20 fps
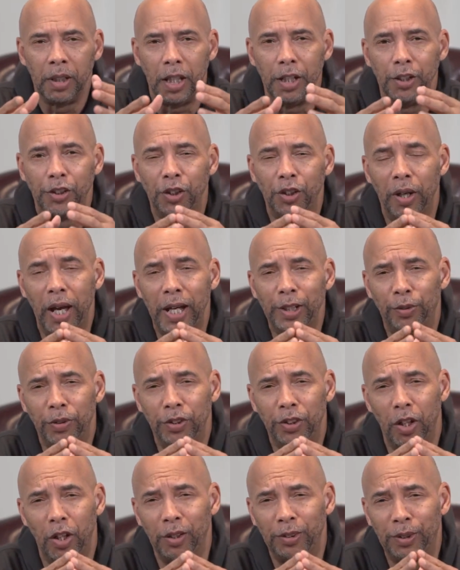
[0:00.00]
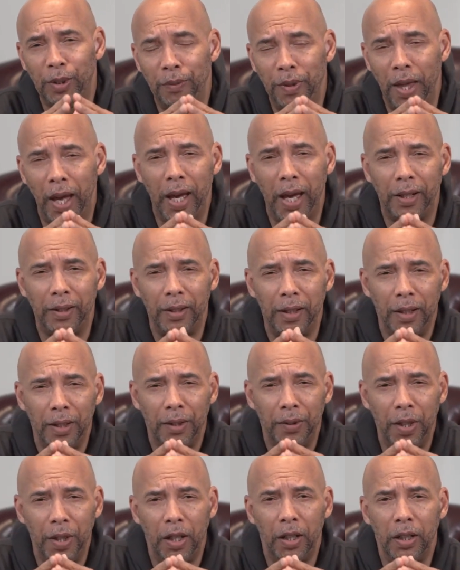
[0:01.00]
And so, as a result of that,
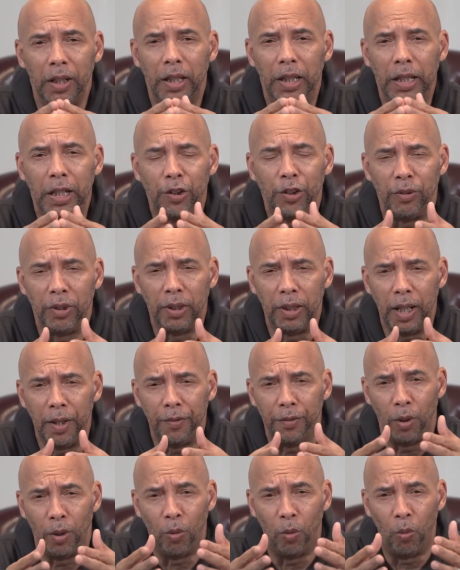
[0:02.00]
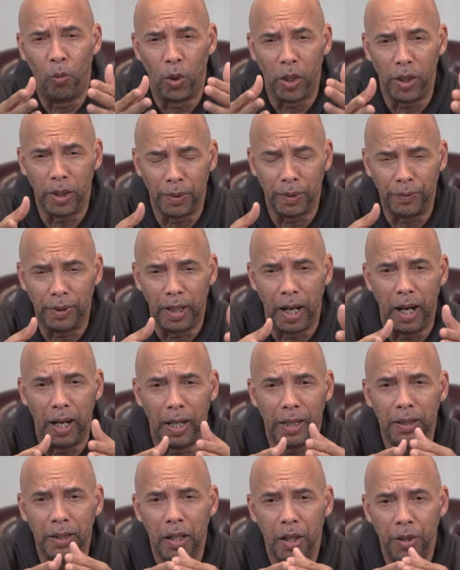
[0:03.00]
they are ignorant of the Word of
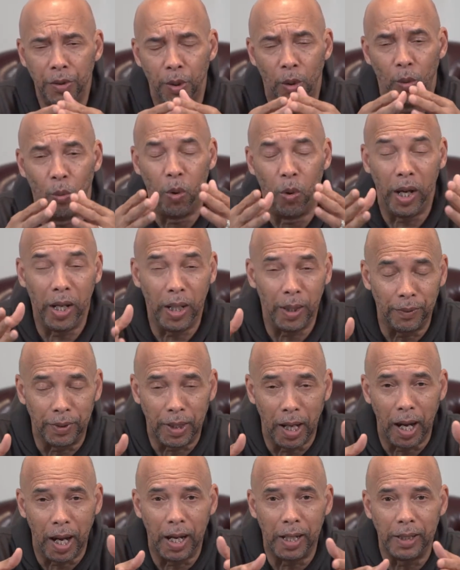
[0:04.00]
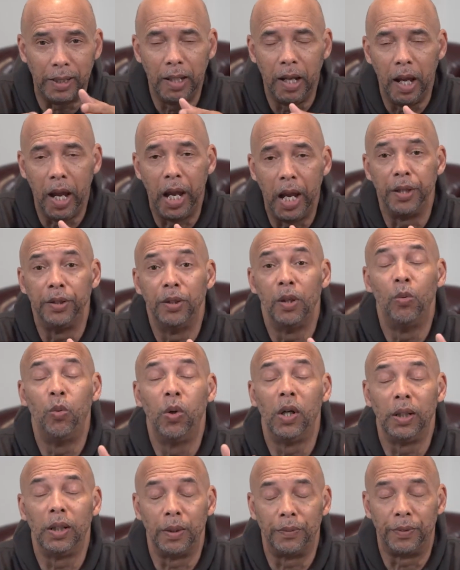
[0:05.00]
God, the way of God, and the
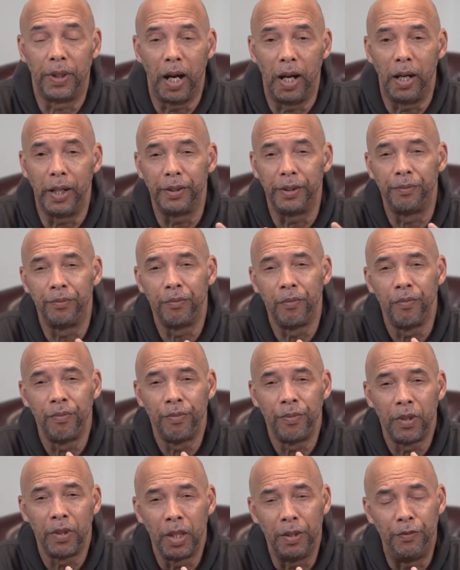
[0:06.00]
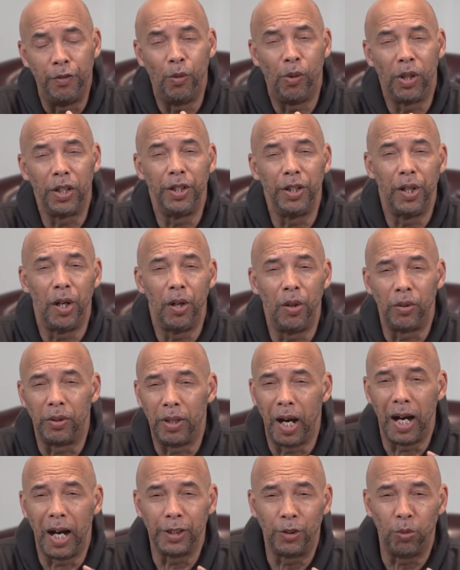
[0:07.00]
will of God. If you want to know
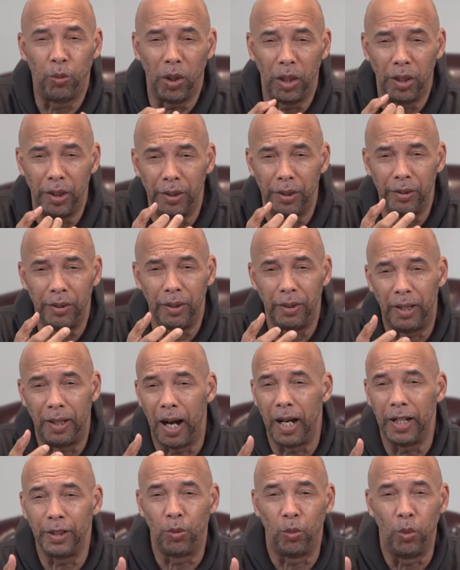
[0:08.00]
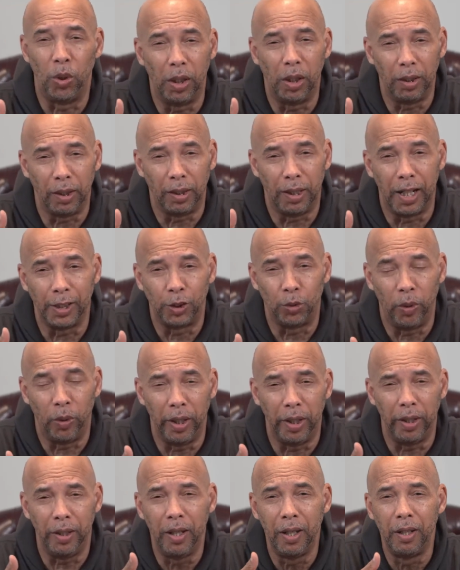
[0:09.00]
God's Word, God's will, and God's
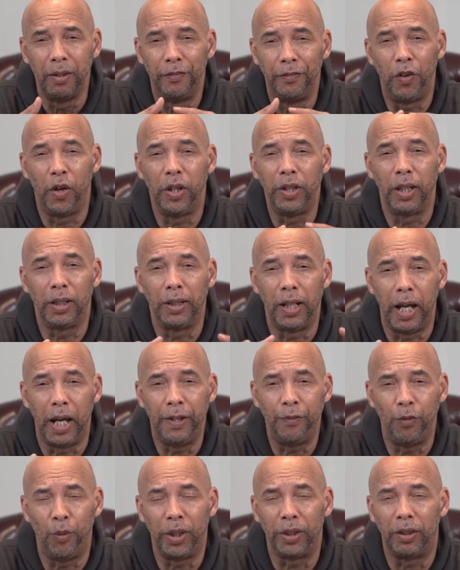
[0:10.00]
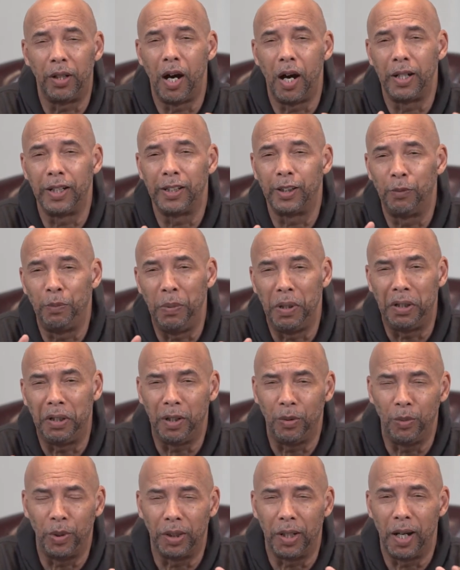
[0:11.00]
way for your life, and what God is
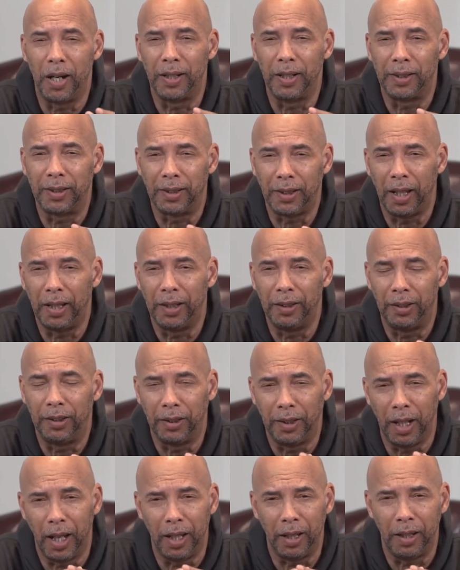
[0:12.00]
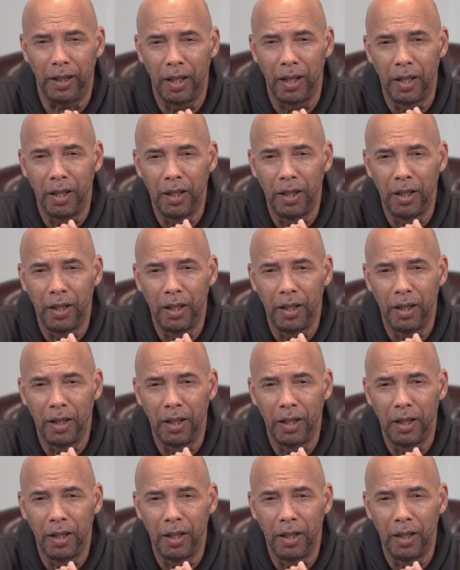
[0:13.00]
speaking, what God is saying today,